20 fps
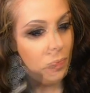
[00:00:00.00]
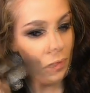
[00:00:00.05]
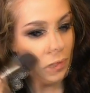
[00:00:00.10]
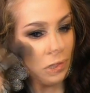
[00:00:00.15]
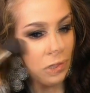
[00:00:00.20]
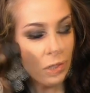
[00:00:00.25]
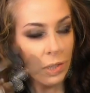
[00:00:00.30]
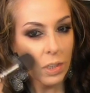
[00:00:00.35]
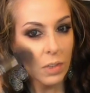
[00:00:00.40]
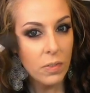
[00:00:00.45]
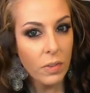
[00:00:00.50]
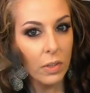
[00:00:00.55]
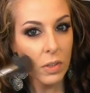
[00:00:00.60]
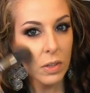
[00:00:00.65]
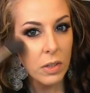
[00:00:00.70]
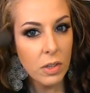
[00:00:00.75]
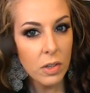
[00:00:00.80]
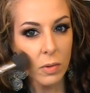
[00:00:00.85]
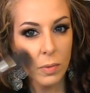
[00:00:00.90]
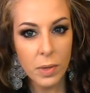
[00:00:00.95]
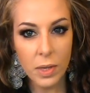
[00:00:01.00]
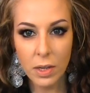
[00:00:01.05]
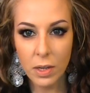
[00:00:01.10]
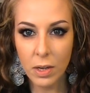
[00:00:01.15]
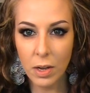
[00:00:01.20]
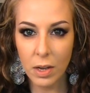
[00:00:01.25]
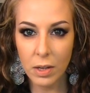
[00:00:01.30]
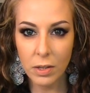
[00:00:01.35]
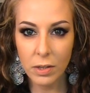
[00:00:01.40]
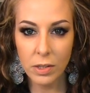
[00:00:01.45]
just to give a little bit of
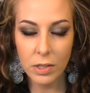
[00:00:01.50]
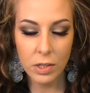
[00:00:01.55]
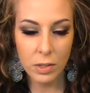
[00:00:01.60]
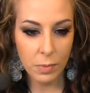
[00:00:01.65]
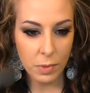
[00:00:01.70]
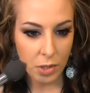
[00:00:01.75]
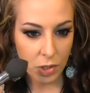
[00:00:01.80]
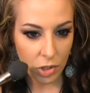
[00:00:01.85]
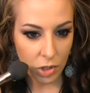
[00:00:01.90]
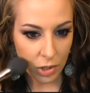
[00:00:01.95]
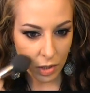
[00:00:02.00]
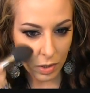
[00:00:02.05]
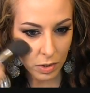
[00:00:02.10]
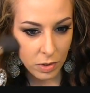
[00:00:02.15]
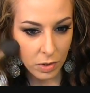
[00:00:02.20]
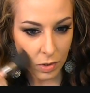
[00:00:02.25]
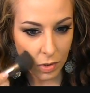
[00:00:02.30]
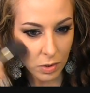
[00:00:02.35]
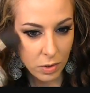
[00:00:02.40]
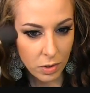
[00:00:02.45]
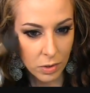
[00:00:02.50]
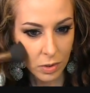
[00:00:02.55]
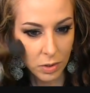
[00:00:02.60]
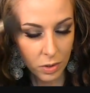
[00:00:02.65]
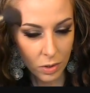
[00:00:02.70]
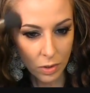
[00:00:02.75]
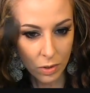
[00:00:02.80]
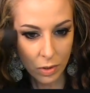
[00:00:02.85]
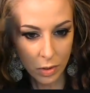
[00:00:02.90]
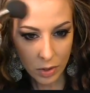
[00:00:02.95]
color and dimension
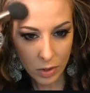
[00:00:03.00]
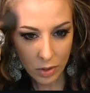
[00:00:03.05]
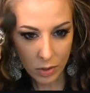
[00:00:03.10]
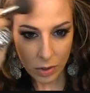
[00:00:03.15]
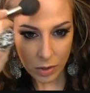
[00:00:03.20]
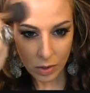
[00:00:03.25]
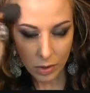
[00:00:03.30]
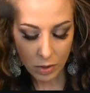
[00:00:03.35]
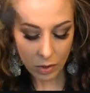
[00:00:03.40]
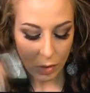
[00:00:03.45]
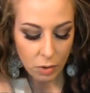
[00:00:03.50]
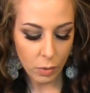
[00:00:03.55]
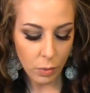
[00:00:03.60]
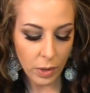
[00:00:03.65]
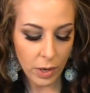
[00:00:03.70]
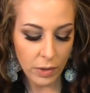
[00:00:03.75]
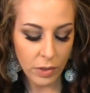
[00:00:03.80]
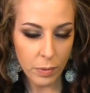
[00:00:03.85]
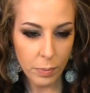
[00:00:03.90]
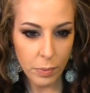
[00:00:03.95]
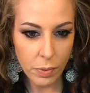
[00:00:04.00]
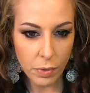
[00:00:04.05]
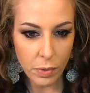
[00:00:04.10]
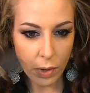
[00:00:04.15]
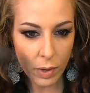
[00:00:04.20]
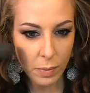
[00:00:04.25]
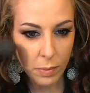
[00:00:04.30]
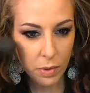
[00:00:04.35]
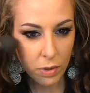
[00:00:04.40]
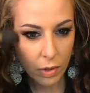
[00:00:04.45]
around the
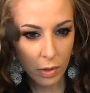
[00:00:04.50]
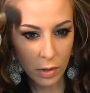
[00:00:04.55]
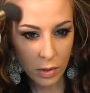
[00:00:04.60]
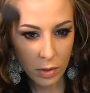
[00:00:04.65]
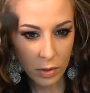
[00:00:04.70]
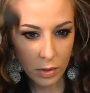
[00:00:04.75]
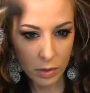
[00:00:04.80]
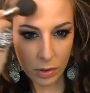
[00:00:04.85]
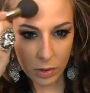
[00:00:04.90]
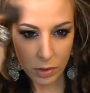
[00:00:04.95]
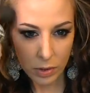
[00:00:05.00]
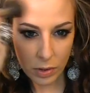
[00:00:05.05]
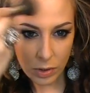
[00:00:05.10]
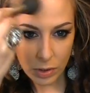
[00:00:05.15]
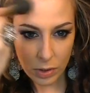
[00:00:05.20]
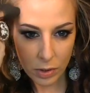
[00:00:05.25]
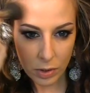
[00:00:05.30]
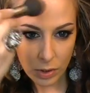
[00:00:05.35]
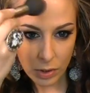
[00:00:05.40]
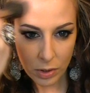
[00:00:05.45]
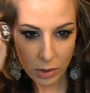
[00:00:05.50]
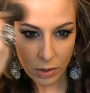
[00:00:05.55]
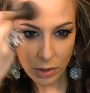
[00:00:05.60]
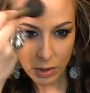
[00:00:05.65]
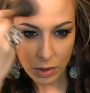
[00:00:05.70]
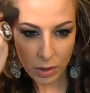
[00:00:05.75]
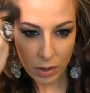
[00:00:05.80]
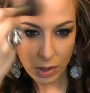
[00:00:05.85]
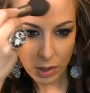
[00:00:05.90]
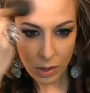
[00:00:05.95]
perimeter
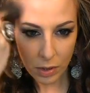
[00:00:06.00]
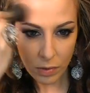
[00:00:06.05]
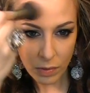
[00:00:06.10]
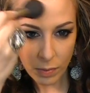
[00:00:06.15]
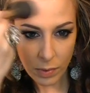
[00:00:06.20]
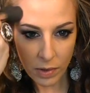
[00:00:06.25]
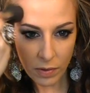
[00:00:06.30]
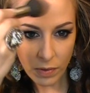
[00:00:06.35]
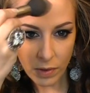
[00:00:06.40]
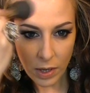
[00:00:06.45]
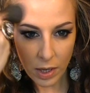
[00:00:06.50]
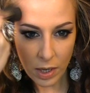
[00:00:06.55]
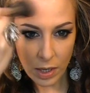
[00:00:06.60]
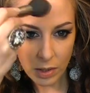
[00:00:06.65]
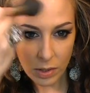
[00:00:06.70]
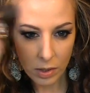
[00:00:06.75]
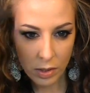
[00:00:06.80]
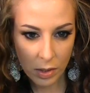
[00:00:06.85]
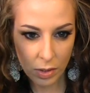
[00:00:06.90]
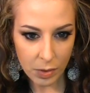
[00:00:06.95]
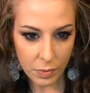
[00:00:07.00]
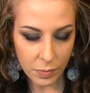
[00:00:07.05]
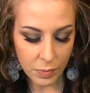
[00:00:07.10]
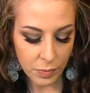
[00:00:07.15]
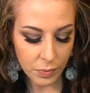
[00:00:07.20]
of my face.